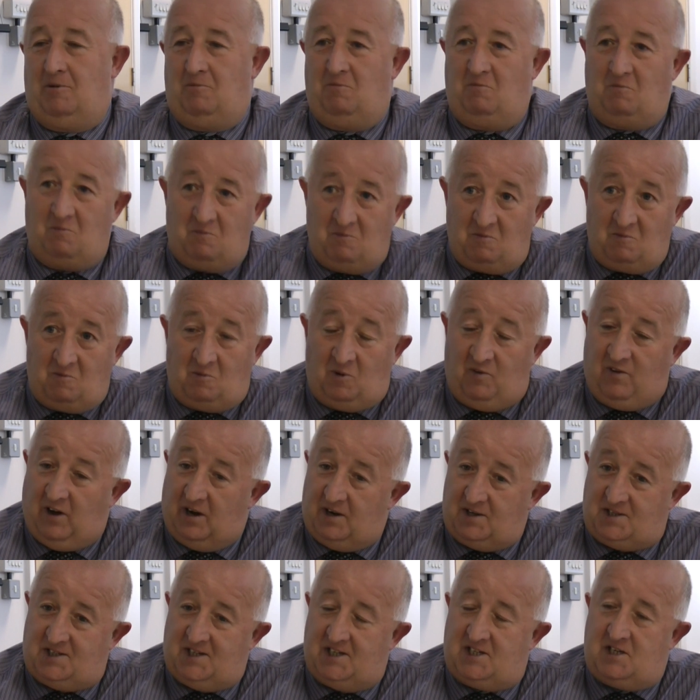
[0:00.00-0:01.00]
You know, we've
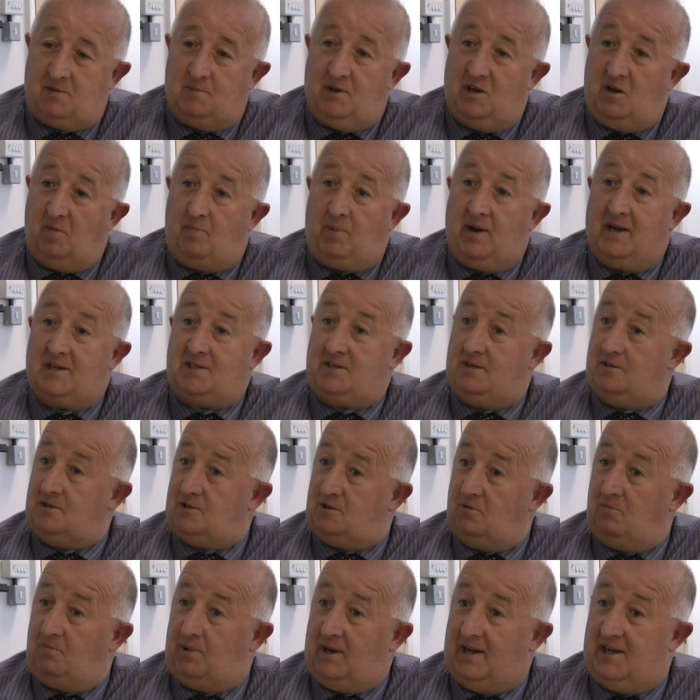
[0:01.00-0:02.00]
had a system in the past
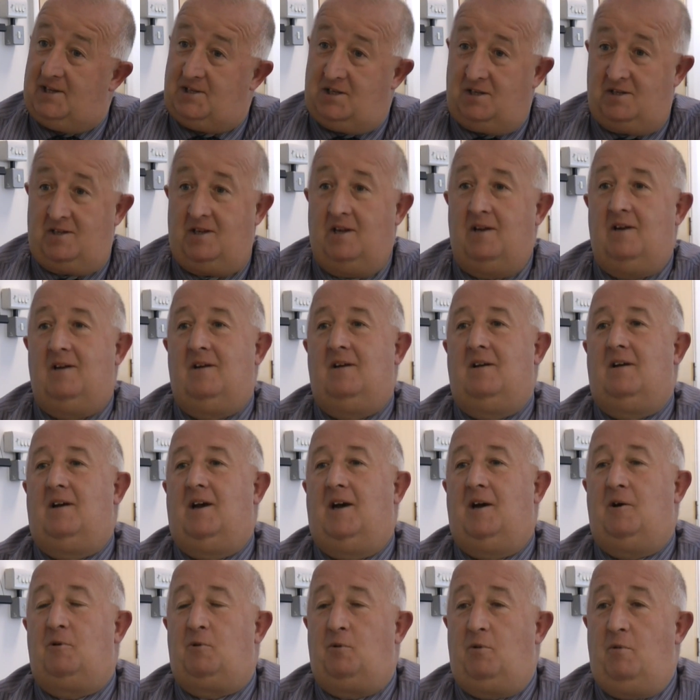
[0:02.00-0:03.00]
in some places.
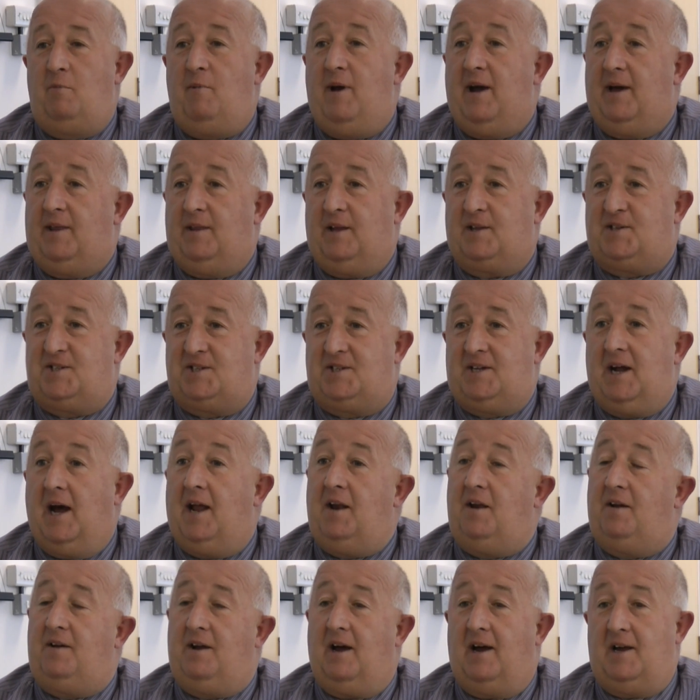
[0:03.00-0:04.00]
How do we make that
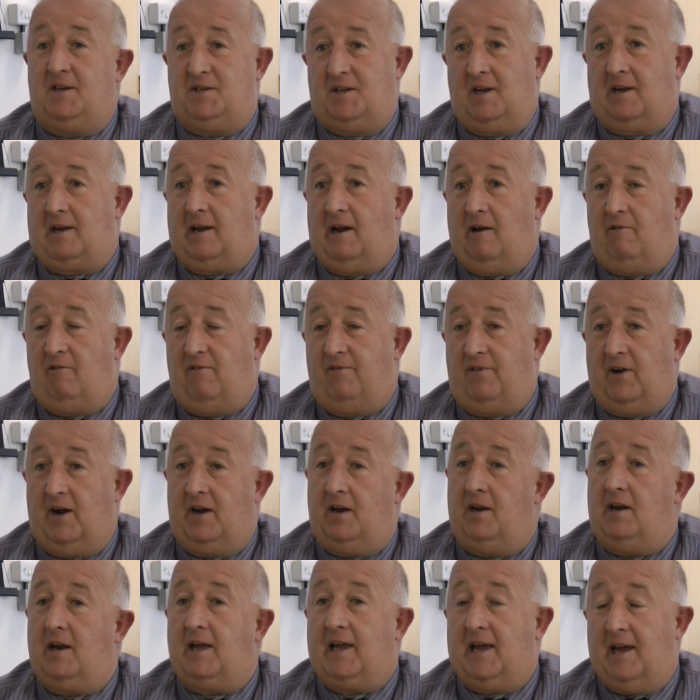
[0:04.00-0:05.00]
standardised and
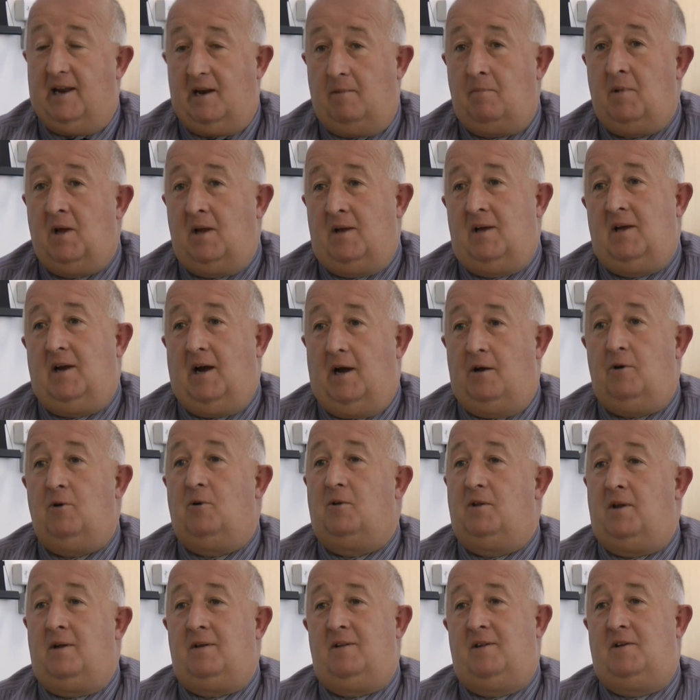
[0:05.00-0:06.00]
clarified? And again, I
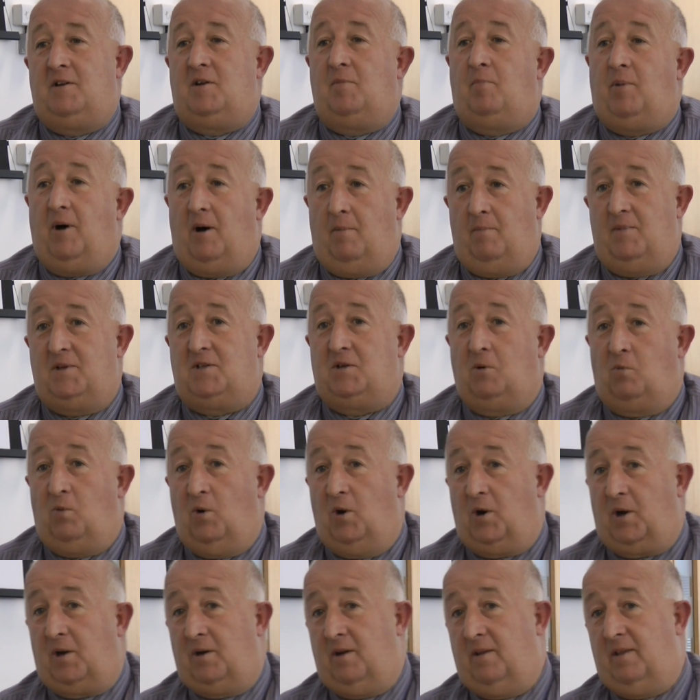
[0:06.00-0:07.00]
know that the departments are
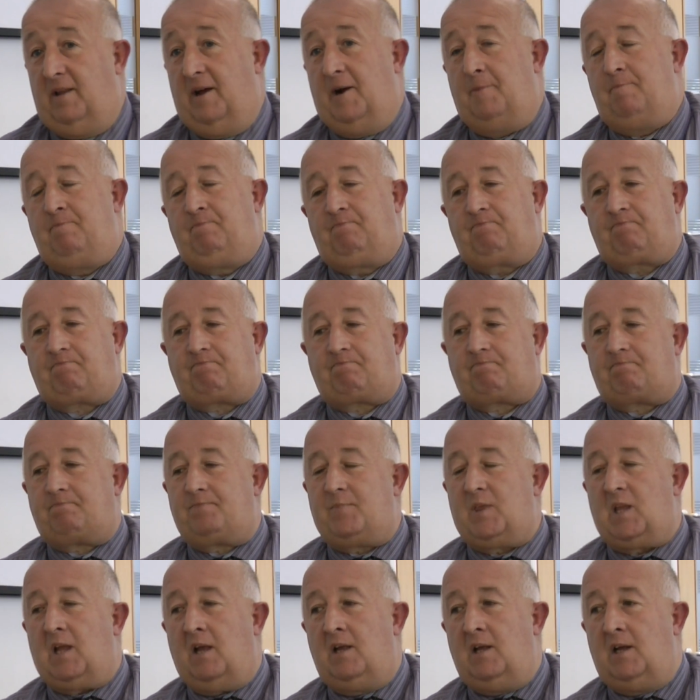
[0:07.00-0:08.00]
working on that.
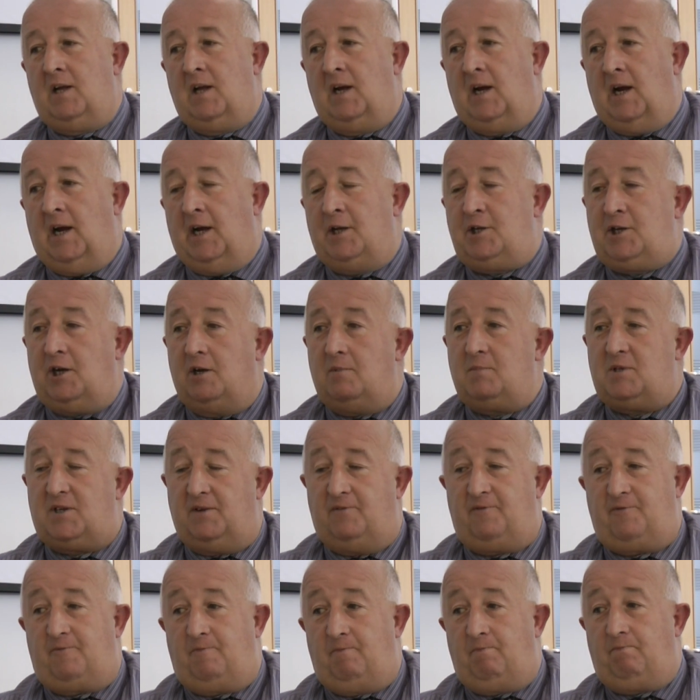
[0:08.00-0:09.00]
In
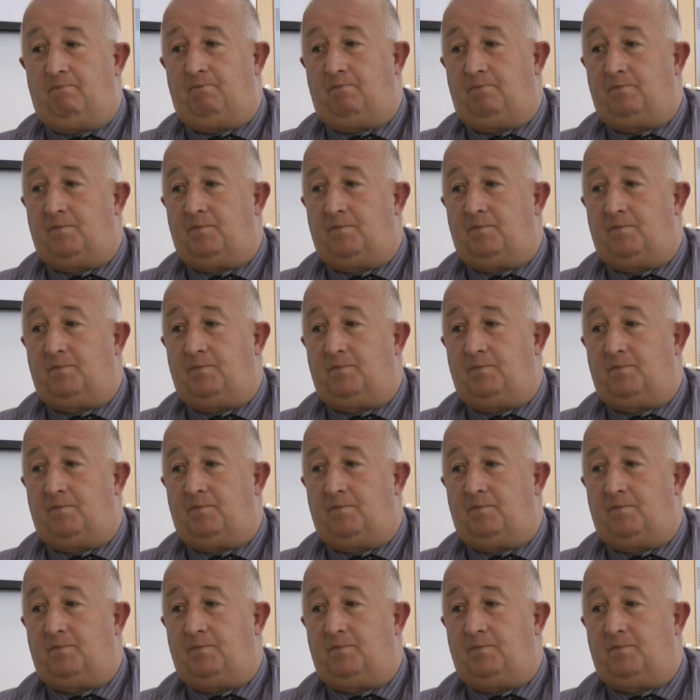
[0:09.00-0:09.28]
terms of